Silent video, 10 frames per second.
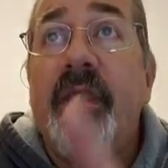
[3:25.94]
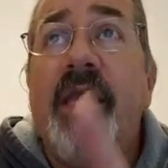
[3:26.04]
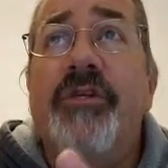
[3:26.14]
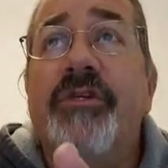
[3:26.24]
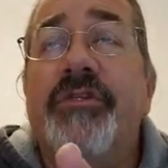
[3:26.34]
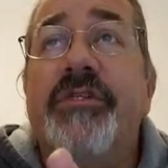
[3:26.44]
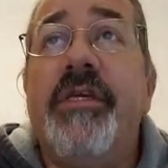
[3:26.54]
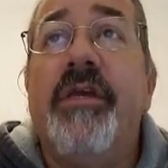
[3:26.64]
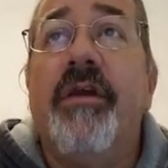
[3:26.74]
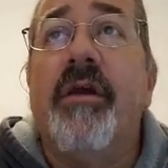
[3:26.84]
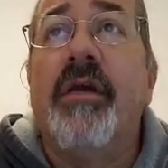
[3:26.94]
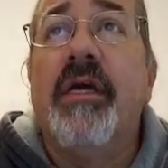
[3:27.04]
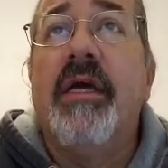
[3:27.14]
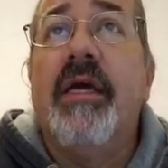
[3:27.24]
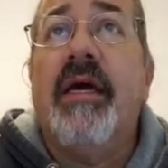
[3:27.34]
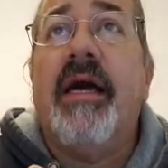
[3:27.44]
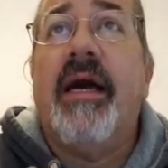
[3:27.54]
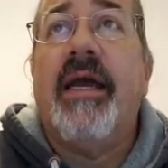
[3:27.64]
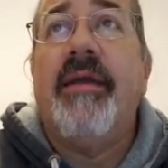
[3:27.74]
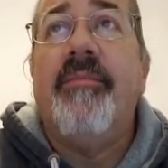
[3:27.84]
as you can see here,
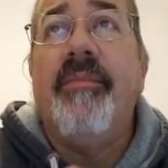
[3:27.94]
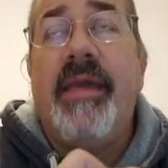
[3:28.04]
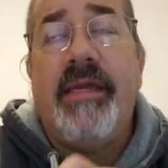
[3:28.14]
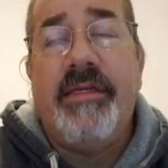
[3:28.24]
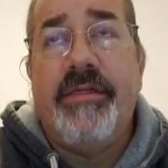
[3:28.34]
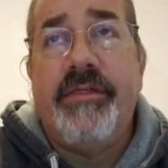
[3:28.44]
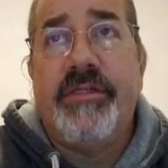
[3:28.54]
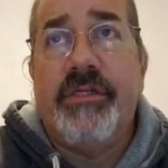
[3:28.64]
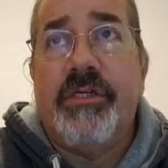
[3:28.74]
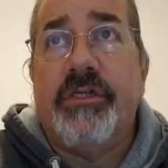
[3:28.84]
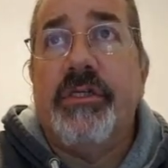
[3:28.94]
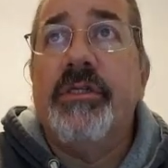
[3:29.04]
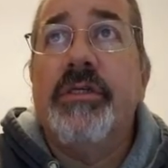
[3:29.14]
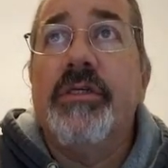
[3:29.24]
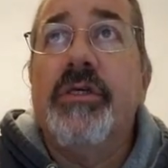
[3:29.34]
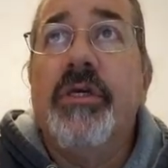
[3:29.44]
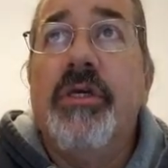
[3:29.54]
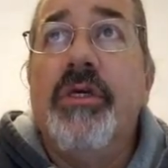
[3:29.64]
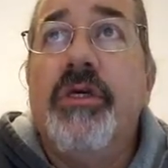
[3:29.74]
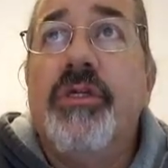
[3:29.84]
I made a decision
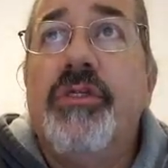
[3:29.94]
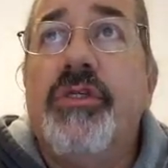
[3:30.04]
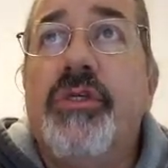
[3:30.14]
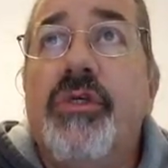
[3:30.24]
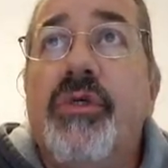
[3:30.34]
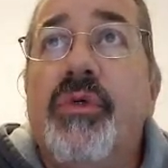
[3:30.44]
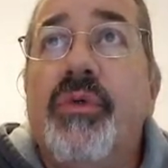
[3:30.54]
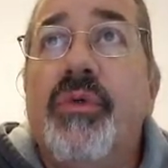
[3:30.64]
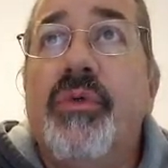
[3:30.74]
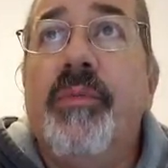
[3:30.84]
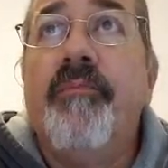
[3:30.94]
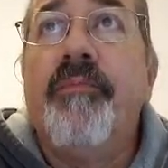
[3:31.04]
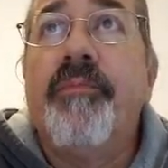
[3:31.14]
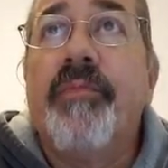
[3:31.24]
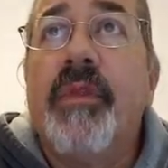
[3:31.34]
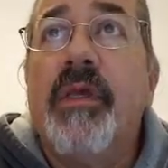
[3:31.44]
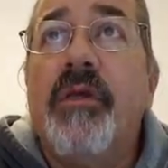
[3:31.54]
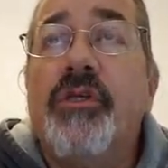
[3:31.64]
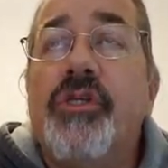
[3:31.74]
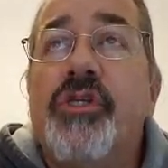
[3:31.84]
to
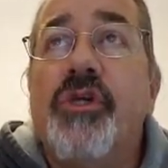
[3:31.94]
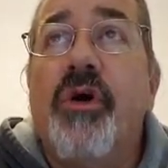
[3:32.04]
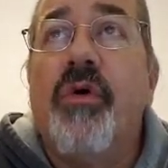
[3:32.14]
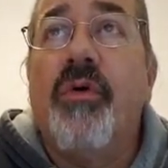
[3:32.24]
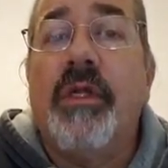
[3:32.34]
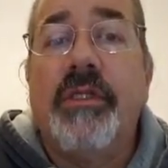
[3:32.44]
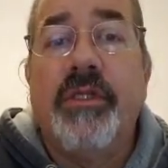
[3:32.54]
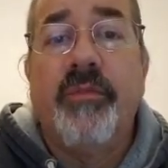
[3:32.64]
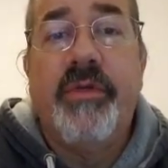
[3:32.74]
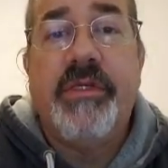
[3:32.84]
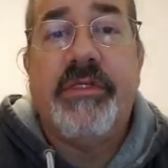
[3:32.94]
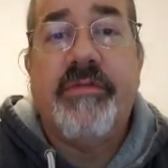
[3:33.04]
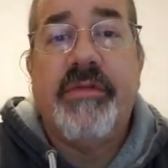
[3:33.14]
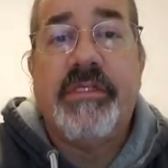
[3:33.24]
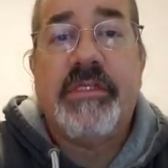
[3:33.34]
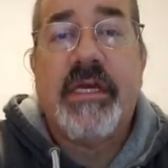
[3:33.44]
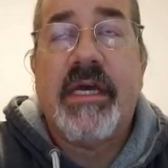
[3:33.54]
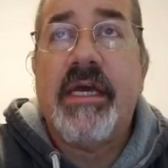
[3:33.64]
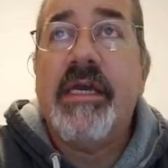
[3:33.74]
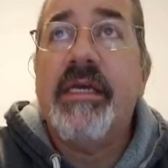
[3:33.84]
show a little piece of the
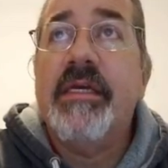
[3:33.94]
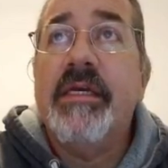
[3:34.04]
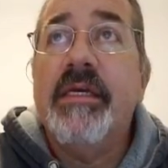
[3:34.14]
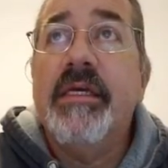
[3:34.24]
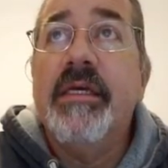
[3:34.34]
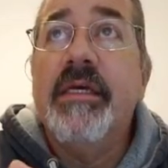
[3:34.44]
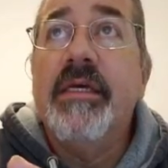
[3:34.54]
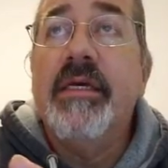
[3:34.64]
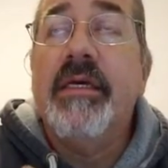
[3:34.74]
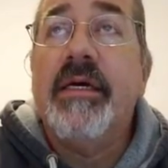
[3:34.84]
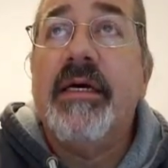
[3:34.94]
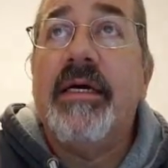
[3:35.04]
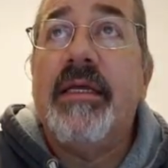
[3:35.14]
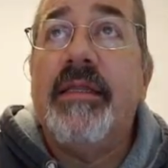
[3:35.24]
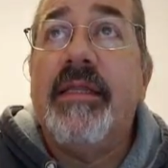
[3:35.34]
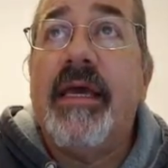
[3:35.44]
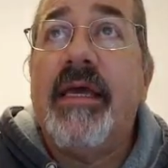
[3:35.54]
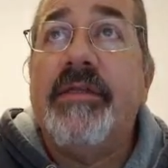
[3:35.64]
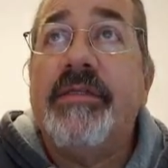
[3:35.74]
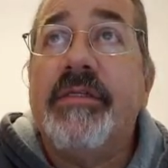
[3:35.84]
sky on
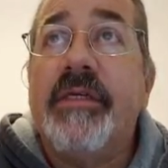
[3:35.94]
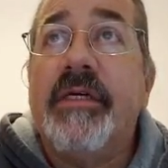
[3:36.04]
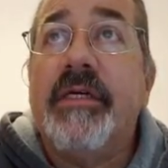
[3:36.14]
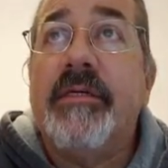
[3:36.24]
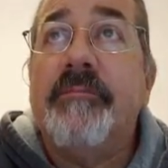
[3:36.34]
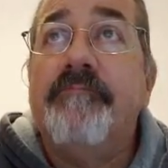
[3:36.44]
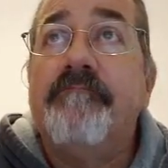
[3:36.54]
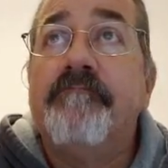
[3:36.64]
that on